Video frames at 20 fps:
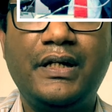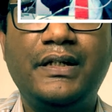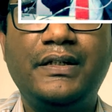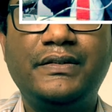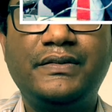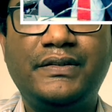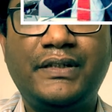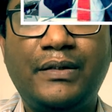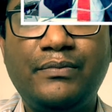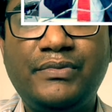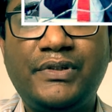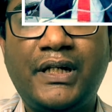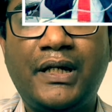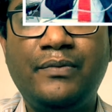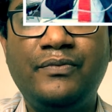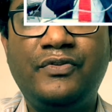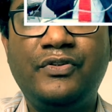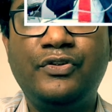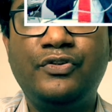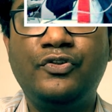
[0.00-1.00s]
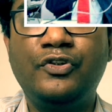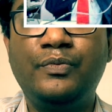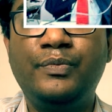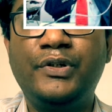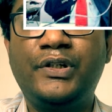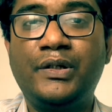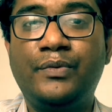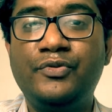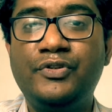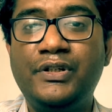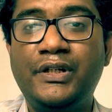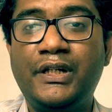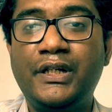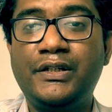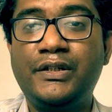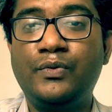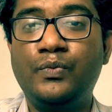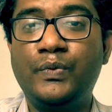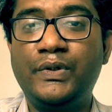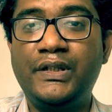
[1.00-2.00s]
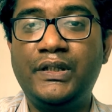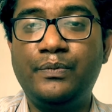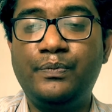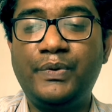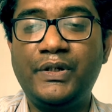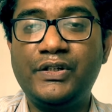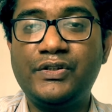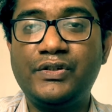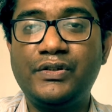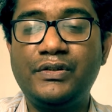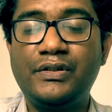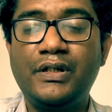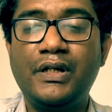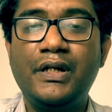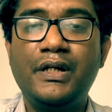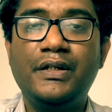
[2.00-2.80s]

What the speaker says: Sometimes you'll be communicating with the patient,